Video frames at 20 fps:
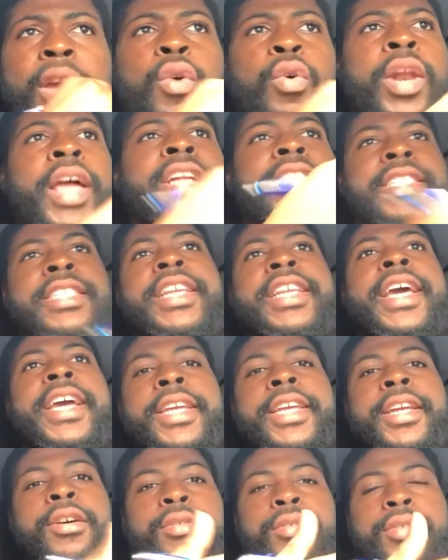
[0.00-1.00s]
Like today,
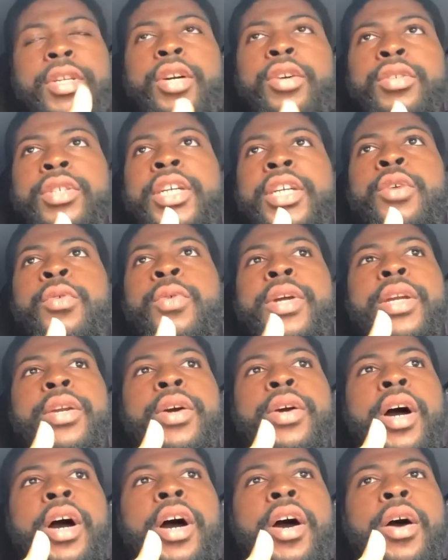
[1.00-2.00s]
they'll they'll deal with
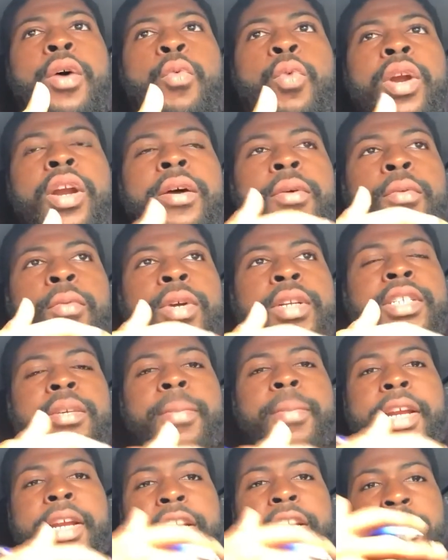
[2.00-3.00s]
uh, when a, when
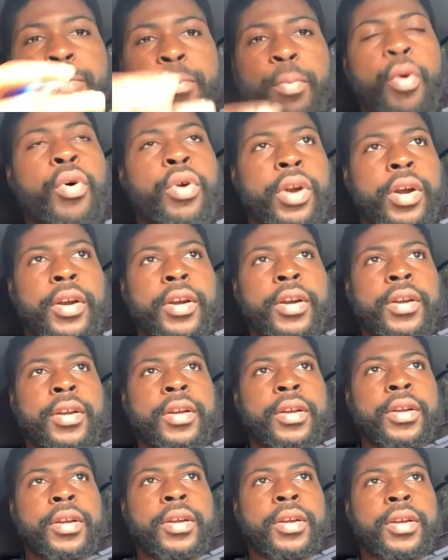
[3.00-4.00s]
somebody is born.
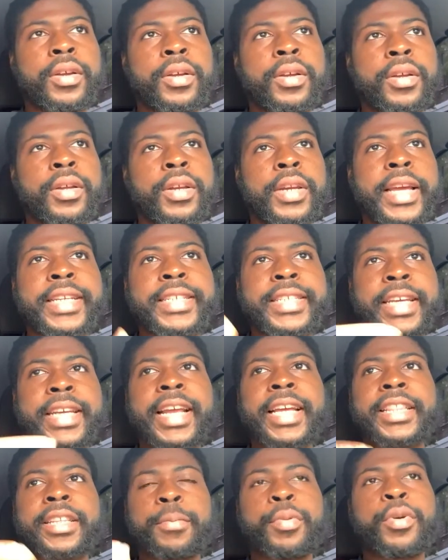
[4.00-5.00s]
They say
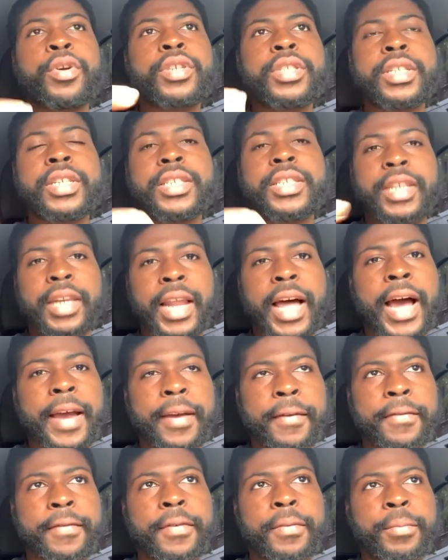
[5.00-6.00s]
that the person is
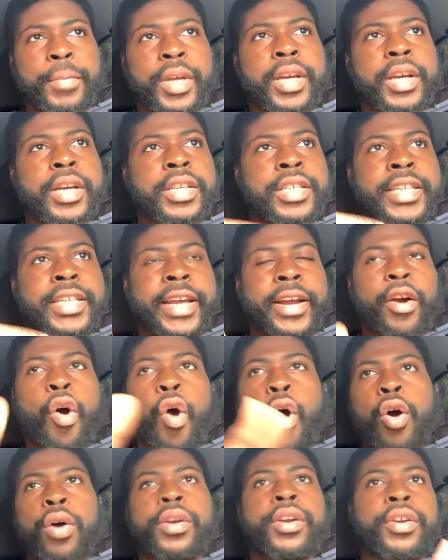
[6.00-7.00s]
alive because they're
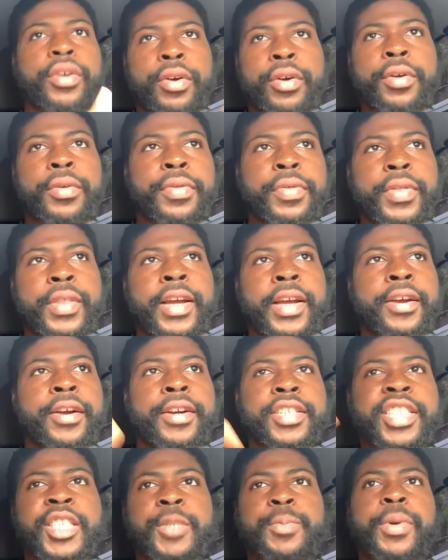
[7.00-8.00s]
on the earth. They're a
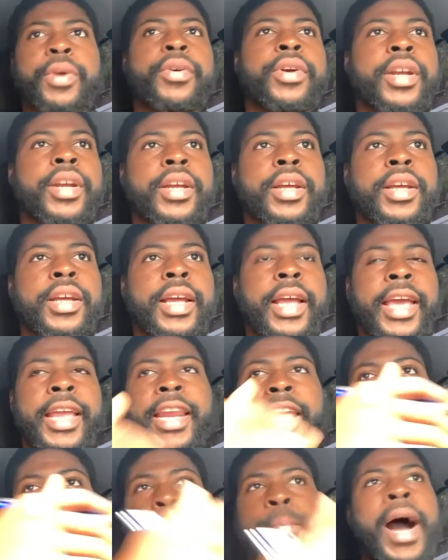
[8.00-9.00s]
spirit in
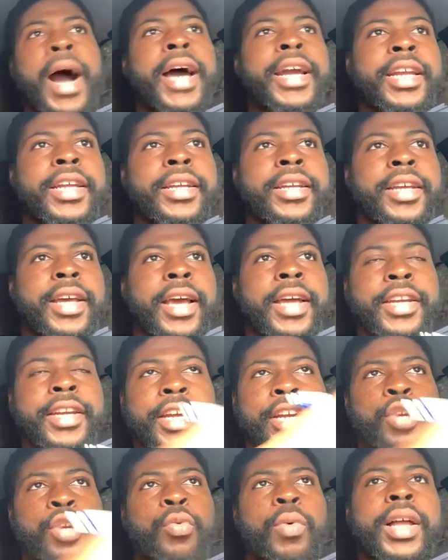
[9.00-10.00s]
a body, and they're
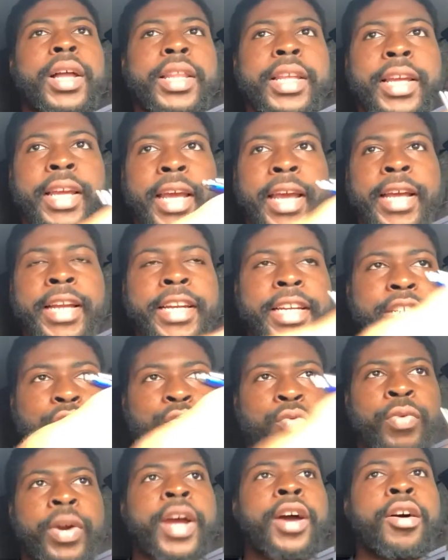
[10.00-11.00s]
dwelling in this
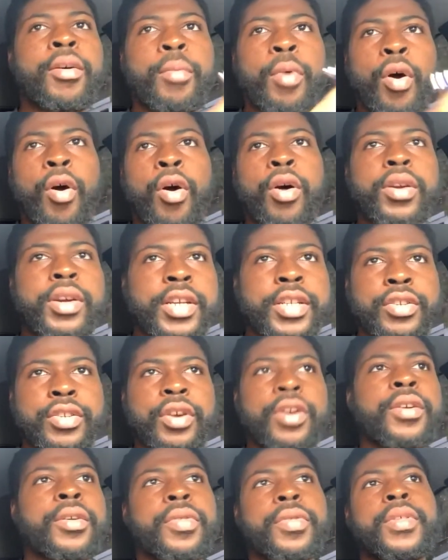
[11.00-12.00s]
realm on this
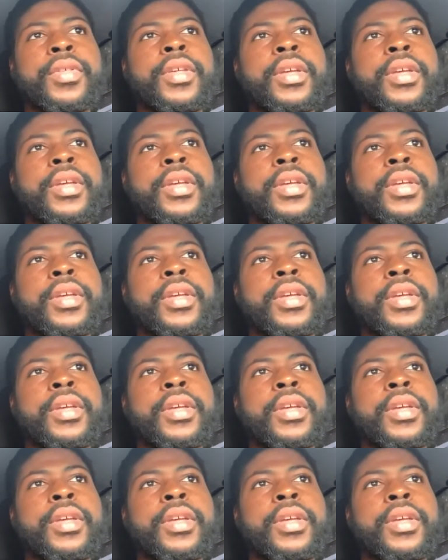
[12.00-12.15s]
earth.